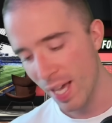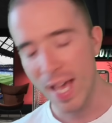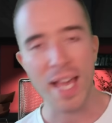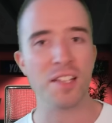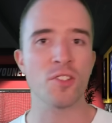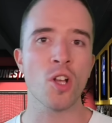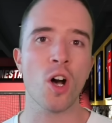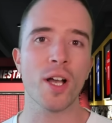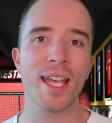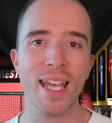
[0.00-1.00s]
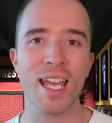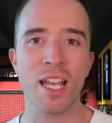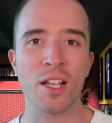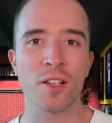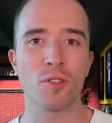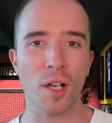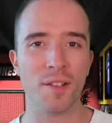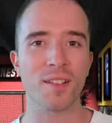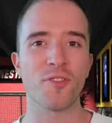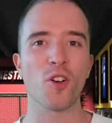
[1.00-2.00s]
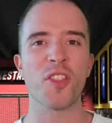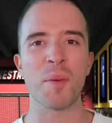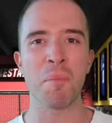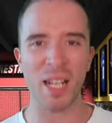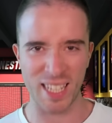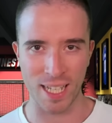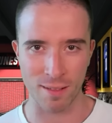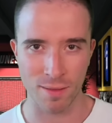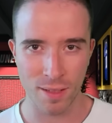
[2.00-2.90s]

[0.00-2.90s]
He's not here just for the money.